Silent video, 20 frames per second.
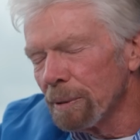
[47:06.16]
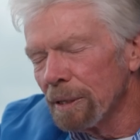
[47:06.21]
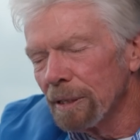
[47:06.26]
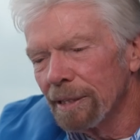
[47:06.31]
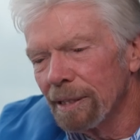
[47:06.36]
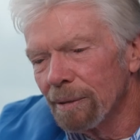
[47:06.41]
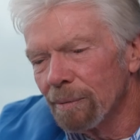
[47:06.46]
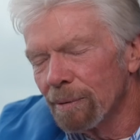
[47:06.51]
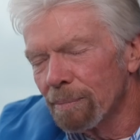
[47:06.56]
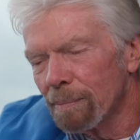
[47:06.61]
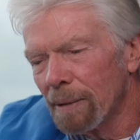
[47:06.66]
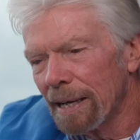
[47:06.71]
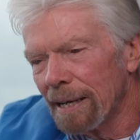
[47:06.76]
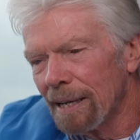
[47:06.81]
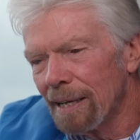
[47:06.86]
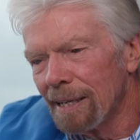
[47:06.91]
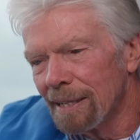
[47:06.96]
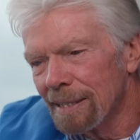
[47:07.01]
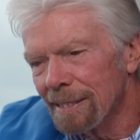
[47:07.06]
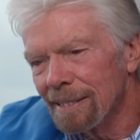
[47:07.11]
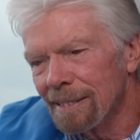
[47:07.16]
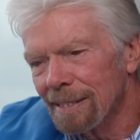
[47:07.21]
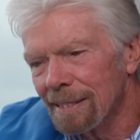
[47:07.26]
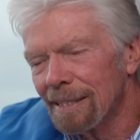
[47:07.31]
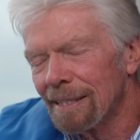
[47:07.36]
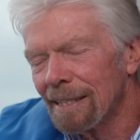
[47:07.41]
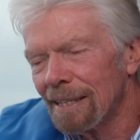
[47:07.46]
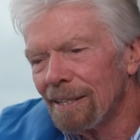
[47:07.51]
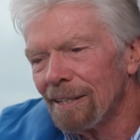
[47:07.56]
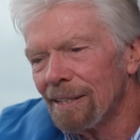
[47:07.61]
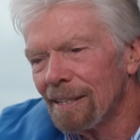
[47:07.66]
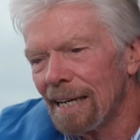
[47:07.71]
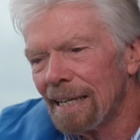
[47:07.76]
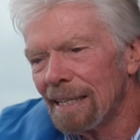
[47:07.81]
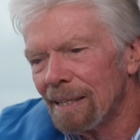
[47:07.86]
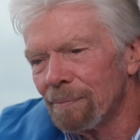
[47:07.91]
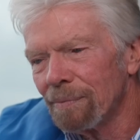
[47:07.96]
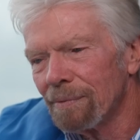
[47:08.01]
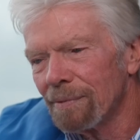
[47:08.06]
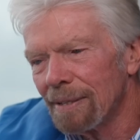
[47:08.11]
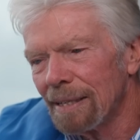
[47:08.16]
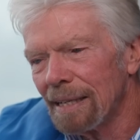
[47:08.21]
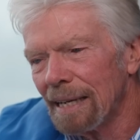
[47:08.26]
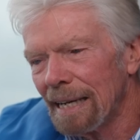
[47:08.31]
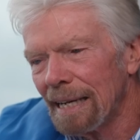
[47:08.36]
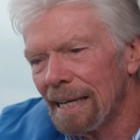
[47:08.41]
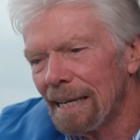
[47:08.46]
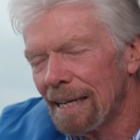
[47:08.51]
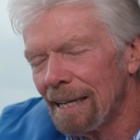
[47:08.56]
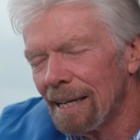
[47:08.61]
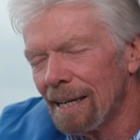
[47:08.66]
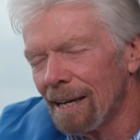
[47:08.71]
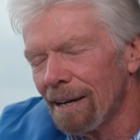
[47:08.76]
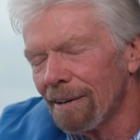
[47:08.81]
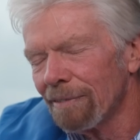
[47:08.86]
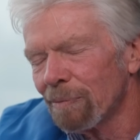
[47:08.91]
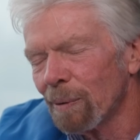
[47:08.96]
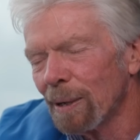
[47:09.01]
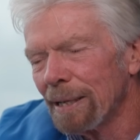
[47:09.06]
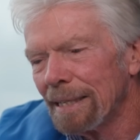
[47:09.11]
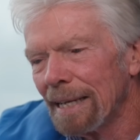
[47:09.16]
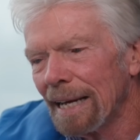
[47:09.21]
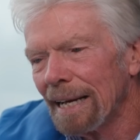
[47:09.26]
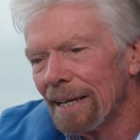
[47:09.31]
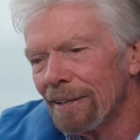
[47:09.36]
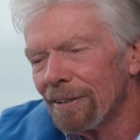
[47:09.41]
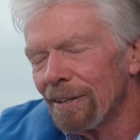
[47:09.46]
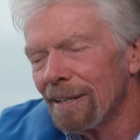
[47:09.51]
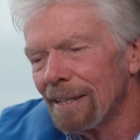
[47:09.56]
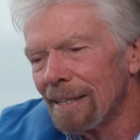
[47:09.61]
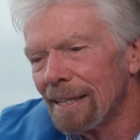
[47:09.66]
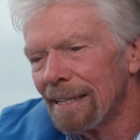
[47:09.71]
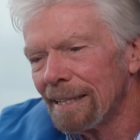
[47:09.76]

building with my ass uh, um, uh, halfway down.